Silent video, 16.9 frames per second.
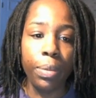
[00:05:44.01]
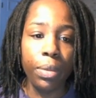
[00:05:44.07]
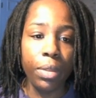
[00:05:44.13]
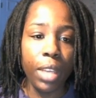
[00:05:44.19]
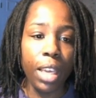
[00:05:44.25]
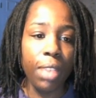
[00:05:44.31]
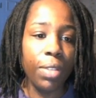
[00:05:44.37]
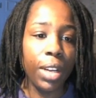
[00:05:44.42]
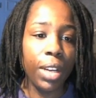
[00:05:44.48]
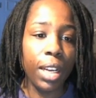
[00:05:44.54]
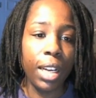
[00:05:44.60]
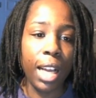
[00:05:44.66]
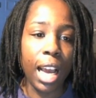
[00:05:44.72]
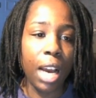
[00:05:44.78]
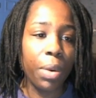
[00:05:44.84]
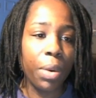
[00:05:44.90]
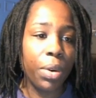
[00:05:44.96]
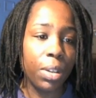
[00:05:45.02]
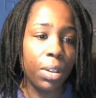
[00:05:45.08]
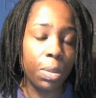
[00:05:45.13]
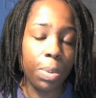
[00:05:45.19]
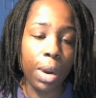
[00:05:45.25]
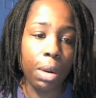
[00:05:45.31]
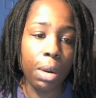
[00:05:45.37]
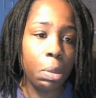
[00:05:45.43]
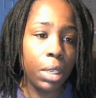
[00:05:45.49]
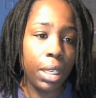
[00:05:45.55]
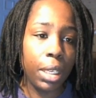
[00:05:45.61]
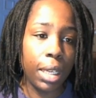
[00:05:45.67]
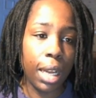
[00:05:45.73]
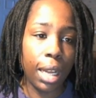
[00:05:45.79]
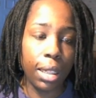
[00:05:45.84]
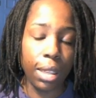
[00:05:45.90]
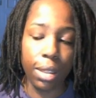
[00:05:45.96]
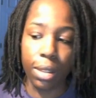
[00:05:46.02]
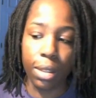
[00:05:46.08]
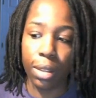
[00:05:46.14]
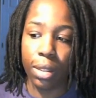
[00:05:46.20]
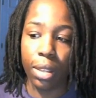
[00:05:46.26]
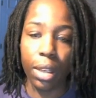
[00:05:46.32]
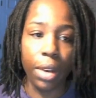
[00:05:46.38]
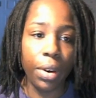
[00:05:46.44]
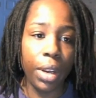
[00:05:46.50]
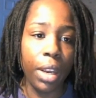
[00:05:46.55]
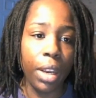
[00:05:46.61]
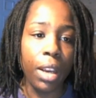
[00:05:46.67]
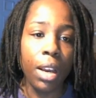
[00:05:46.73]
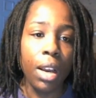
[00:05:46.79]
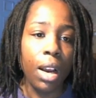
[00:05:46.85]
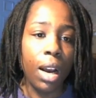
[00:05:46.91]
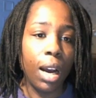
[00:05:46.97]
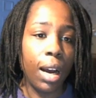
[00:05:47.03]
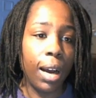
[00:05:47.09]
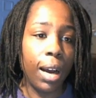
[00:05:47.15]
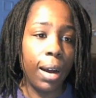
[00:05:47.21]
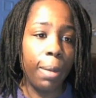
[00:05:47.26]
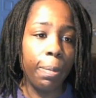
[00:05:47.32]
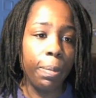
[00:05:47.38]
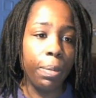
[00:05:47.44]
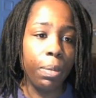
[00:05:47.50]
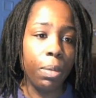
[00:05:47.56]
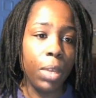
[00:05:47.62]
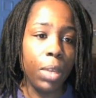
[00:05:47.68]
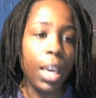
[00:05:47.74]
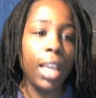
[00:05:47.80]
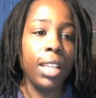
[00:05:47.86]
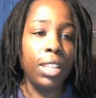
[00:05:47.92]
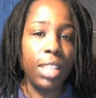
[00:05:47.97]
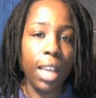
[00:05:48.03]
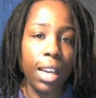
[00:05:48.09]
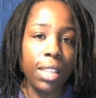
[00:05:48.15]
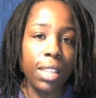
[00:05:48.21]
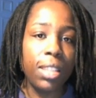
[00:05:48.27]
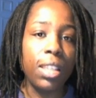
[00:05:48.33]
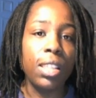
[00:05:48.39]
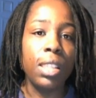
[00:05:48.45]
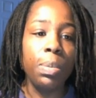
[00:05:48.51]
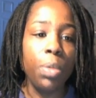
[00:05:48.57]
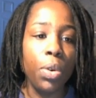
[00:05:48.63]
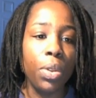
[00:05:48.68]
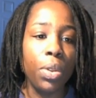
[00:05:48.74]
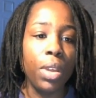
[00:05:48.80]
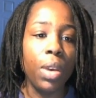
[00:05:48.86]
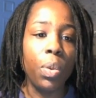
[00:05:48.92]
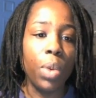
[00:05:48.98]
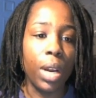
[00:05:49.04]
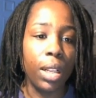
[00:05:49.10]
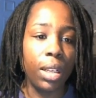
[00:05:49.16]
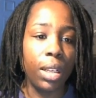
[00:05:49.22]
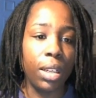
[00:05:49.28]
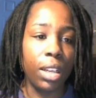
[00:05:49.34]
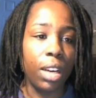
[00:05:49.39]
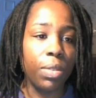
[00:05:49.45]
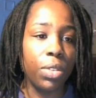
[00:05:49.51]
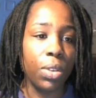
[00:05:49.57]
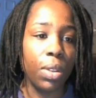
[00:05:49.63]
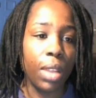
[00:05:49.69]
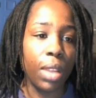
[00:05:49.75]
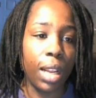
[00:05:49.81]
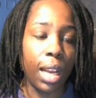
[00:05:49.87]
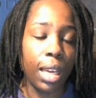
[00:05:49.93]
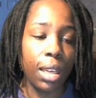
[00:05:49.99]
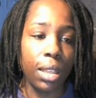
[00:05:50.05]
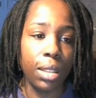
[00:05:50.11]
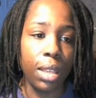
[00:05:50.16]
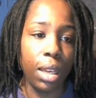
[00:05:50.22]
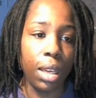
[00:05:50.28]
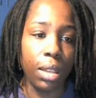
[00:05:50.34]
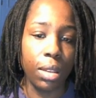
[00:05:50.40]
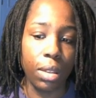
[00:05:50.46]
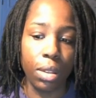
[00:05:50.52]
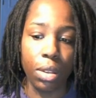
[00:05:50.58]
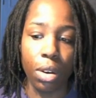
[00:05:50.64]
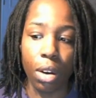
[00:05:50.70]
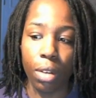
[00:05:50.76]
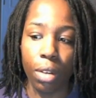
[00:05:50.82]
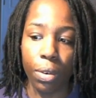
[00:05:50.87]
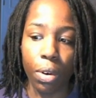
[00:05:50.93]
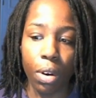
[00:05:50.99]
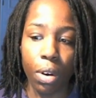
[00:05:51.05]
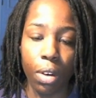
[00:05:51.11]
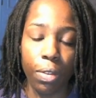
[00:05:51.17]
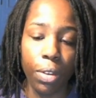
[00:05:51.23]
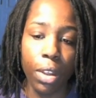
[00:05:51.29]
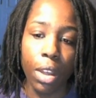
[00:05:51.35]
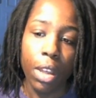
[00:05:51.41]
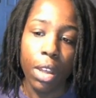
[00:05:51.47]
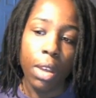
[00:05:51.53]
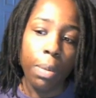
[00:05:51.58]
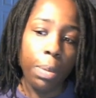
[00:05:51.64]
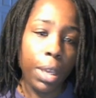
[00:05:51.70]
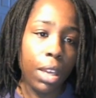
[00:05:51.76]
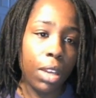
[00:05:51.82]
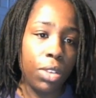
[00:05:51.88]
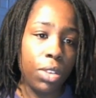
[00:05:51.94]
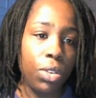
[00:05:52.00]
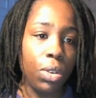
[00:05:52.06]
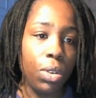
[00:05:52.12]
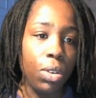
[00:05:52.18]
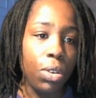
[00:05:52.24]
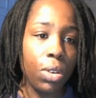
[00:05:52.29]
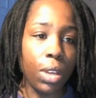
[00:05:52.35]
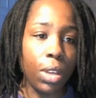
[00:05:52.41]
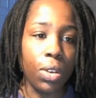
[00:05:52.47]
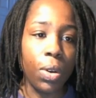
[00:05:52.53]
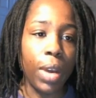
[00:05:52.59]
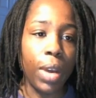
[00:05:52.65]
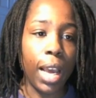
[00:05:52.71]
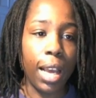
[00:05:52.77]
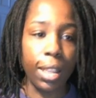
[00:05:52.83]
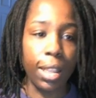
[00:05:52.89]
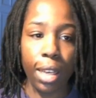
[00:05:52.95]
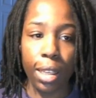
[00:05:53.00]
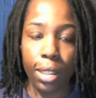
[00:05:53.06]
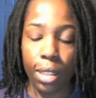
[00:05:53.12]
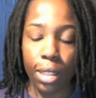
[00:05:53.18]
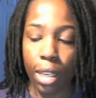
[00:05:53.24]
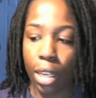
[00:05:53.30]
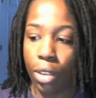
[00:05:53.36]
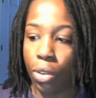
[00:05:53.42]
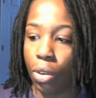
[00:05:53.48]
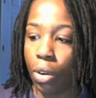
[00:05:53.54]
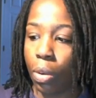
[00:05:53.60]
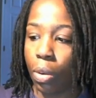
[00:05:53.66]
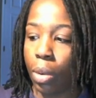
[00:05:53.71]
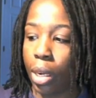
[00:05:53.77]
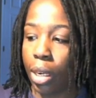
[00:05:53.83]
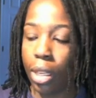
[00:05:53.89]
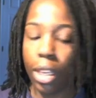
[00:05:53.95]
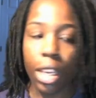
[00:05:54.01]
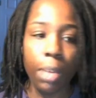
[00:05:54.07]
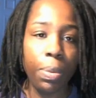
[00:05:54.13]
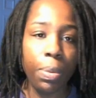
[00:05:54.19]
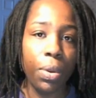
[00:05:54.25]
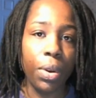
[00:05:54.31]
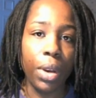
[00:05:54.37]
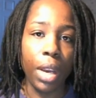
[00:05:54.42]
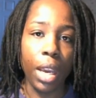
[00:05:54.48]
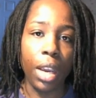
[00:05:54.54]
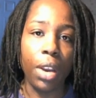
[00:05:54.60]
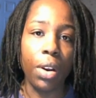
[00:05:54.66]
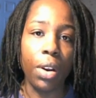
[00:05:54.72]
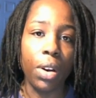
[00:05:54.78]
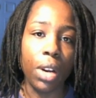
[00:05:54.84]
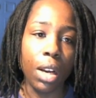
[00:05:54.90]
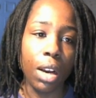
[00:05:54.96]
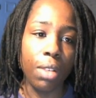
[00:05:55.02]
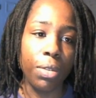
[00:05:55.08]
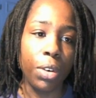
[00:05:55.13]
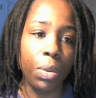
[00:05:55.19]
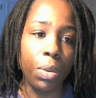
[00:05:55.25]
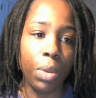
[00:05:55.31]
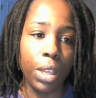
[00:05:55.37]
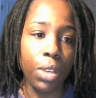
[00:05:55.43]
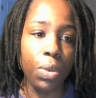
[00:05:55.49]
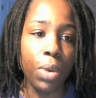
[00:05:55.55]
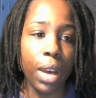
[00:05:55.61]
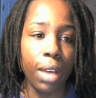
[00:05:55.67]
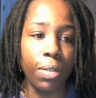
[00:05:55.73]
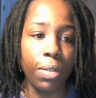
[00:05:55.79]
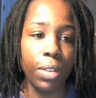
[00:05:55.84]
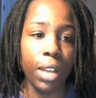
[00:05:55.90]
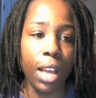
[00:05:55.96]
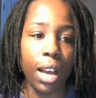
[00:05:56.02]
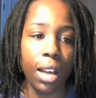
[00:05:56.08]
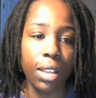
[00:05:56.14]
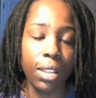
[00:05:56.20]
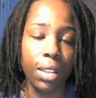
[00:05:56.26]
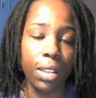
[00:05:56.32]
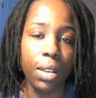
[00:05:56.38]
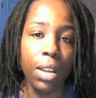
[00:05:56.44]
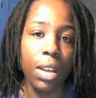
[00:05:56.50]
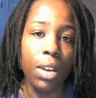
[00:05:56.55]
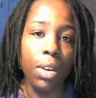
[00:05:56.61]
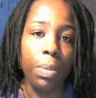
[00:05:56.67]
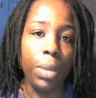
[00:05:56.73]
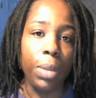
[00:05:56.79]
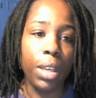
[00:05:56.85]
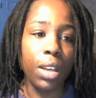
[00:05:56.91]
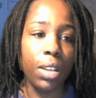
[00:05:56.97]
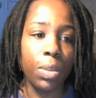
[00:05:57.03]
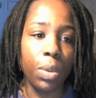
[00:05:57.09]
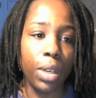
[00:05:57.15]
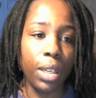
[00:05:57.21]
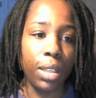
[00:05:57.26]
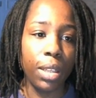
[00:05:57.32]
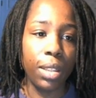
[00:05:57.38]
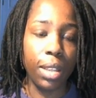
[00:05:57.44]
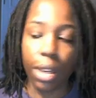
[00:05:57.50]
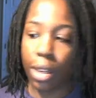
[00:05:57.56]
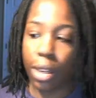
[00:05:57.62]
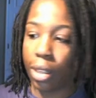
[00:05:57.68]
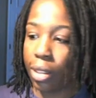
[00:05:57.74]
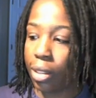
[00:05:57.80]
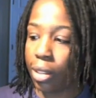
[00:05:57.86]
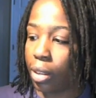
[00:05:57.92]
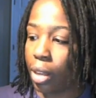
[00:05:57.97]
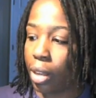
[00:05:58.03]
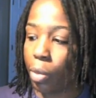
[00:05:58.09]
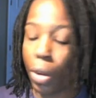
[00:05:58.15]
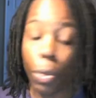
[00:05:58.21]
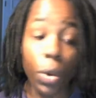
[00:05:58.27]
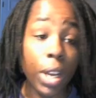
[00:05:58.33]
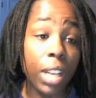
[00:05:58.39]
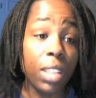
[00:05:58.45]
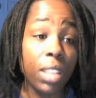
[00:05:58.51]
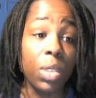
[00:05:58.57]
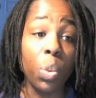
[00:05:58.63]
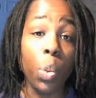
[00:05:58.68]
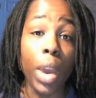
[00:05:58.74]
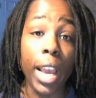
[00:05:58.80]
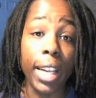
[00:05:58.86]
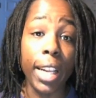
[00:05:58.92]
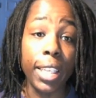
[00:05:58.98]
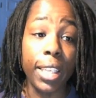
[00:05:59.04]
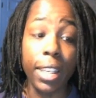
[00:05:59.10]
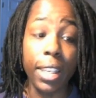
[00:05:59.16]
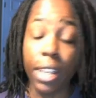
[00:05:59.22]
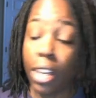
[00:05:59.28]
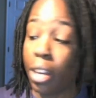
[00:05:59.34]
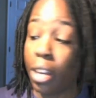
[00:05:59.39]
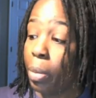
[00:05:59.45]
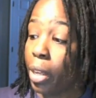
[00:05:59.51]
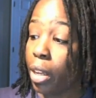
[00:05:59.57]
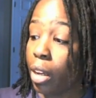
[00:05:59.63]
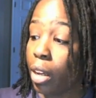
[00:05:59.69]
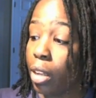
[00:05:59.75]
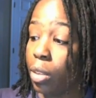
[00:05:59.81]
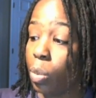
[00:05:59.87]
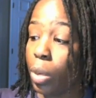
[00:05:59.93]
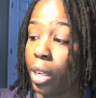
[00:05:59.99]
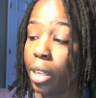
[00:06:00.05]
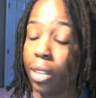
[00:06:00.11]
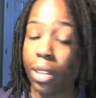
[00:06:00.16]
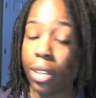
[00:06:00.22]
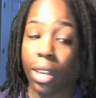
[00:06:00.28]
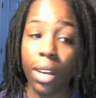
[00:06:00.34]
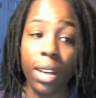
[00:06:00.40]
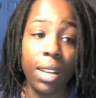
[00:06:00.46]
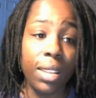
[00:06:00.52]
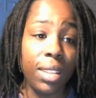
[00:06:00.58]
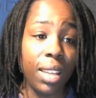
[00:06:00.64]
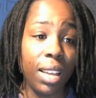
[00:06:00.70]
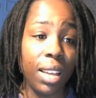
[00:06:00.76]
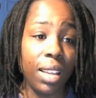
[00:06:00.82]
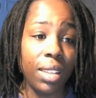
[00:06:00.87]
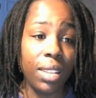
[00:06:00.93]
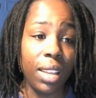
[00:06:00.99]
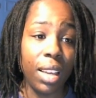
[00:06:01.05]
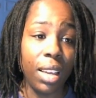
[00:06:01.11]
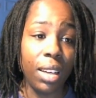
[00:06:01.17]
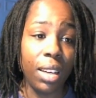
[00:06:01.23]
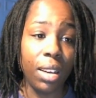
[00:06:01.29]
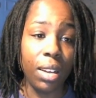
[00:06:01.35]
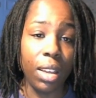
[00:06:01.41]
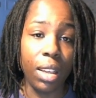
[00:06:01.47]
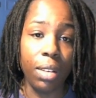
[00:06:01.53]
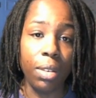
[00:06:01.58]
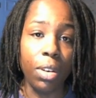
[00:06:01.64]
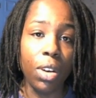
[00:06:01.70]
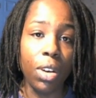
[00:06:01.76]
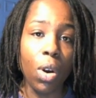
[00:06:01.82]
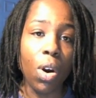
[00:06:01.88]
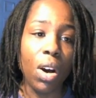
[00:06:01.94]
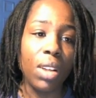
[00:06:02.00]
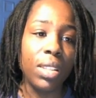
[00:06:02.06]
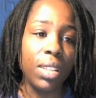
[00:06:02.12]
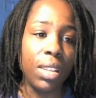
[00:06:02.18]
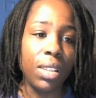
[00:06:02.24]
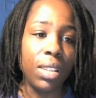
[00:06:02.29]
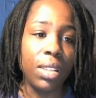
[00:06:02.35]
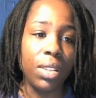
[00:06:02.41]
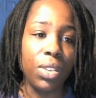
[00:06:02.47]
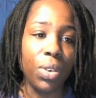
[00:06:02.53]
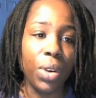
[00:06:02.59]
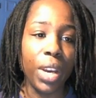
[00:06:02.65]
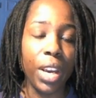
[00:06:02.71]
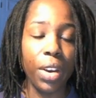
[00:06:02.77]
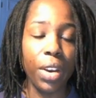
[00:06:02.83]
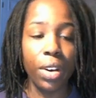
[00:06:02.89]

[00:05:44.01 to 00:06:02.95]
even an hour is probably not necessary. It does the smoothing well enough so that I can take the scarf off because you know, as I said, you don't want to keep your hair covered when you have locks because what it does when it's wet, because what it does is it causes your hair